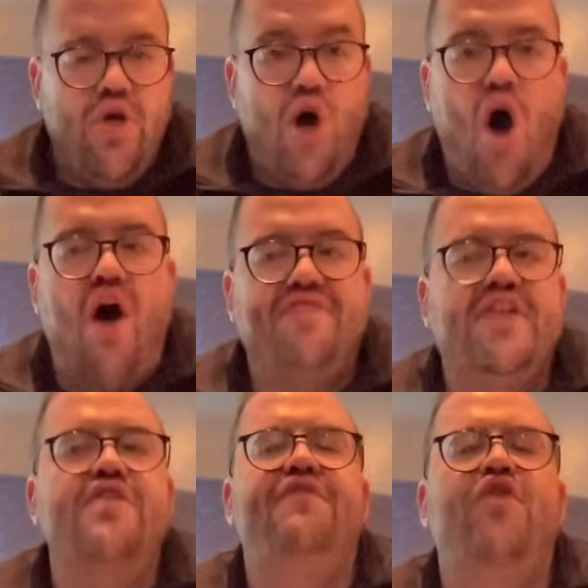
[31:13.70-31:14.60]
after
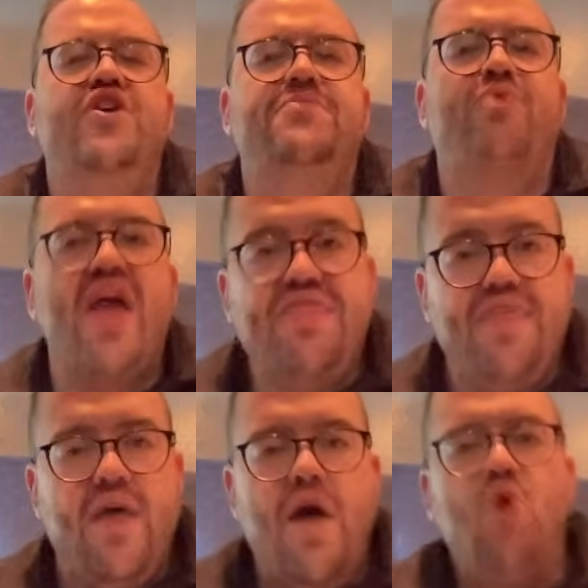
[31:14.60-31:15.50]
the first breath,
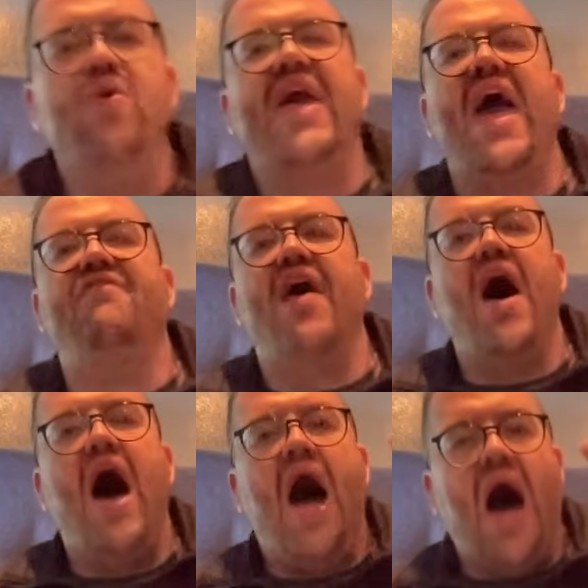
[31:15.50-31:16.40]
we have
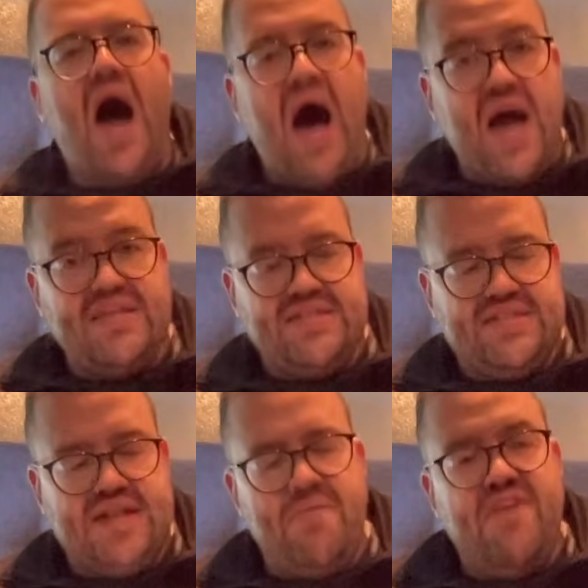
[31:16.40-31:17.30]
high
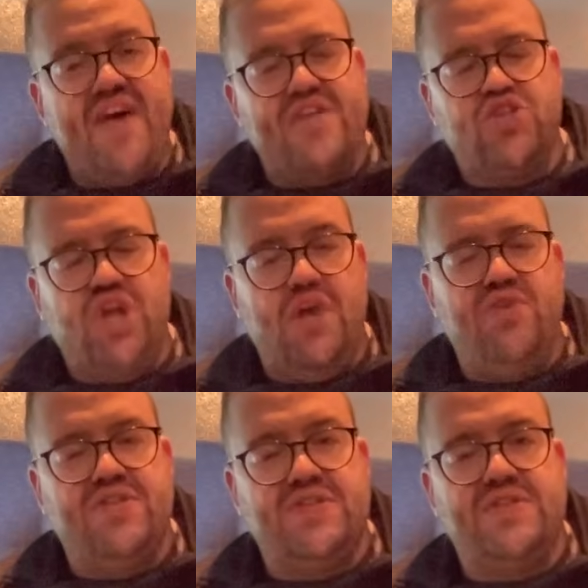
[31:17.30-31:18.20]
systemic vascular
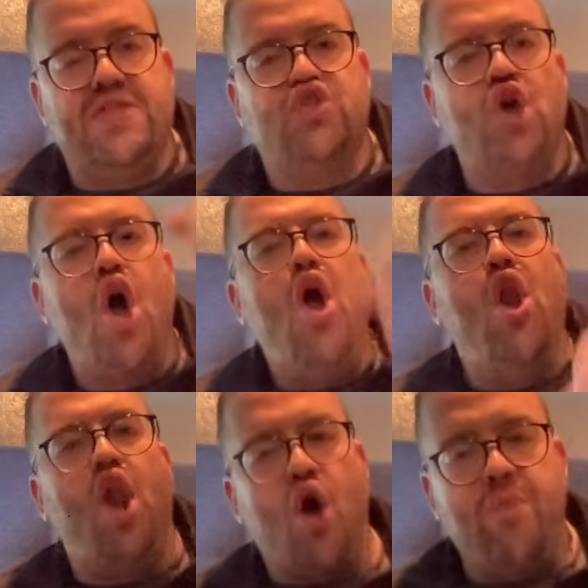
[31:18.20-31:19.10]
resistance,
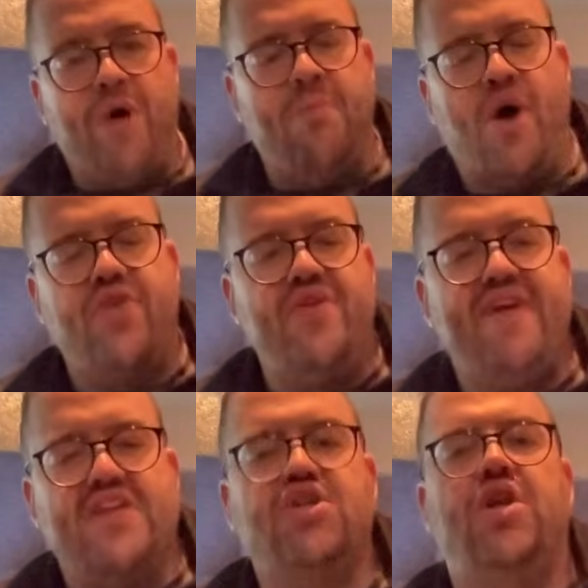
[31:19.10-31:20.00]
low pulmonary
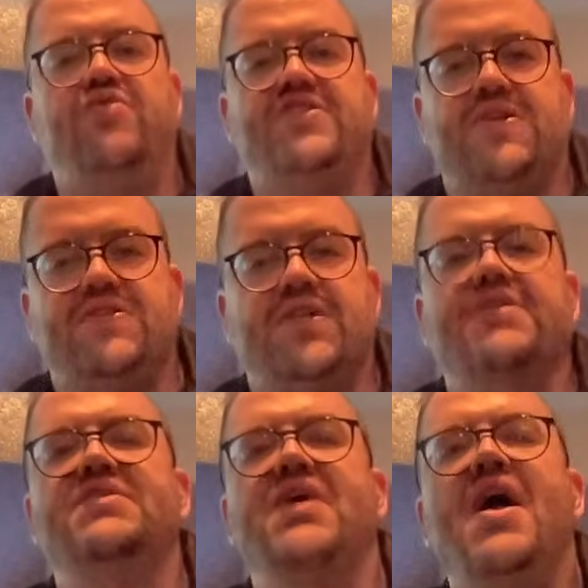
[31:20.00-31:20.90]
vascular
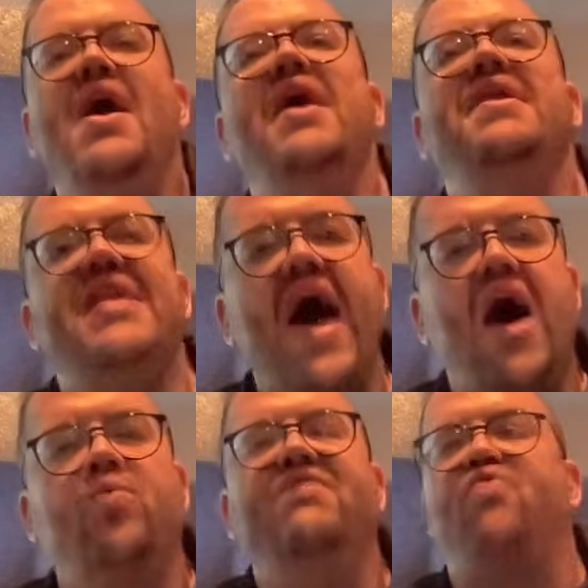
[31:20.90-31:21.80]
resistance.
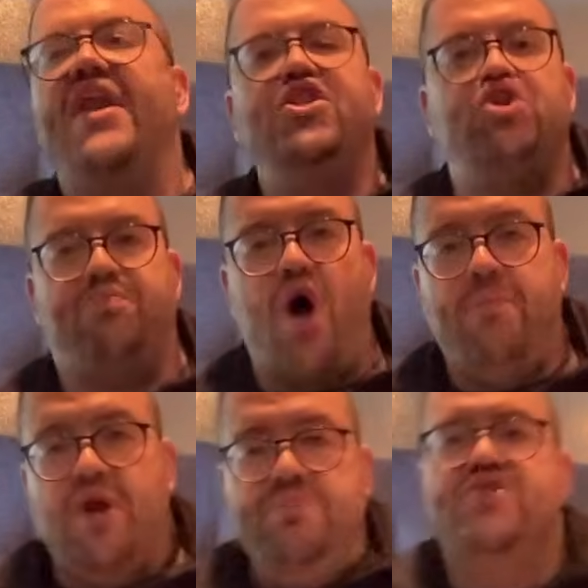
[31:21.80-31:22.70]
Now we've run into
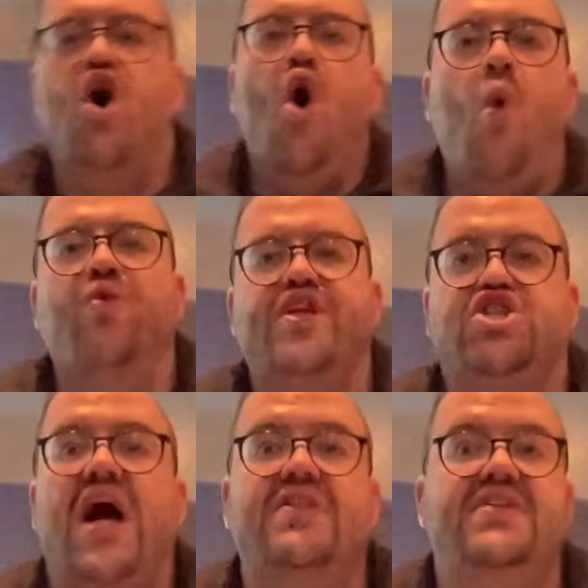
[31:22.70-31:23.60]
problems, or the
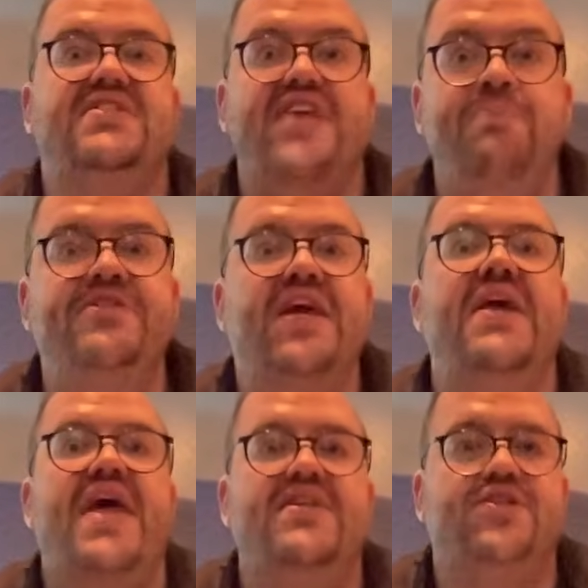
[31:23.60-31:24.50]
child is septic
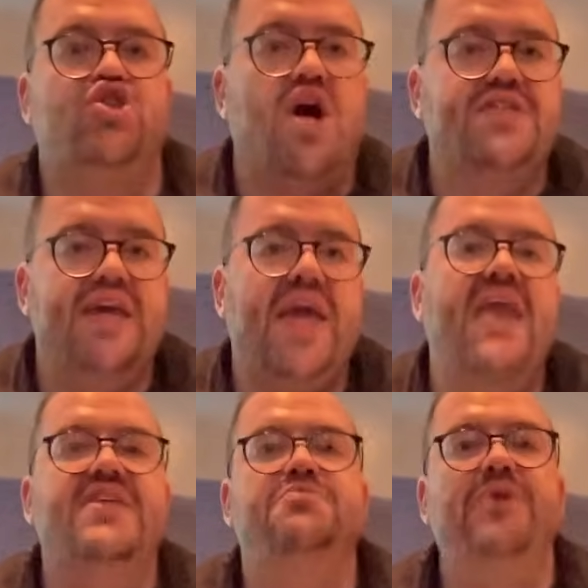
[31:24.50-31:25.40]
and acidotic and
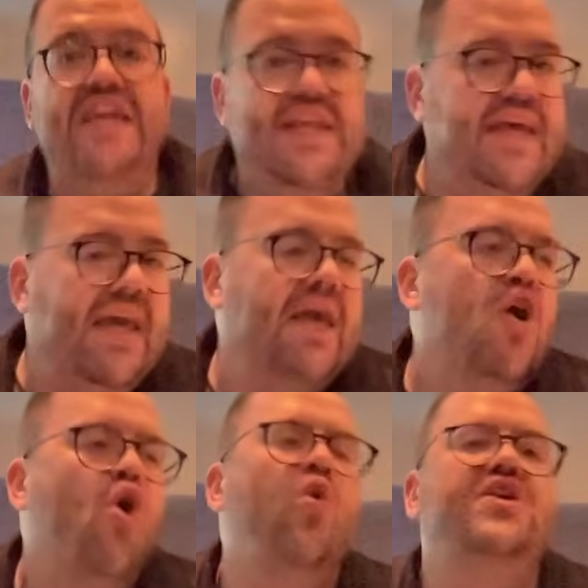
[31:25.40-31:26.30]
is bleeding
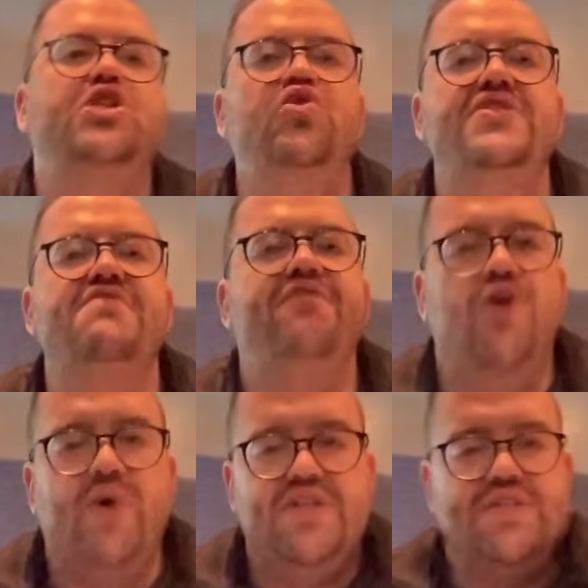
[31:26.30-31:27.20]
or is losing
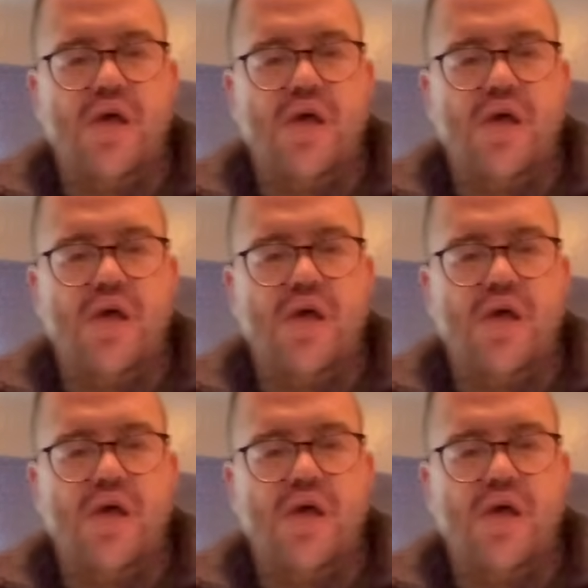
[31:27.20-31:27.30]
fluids,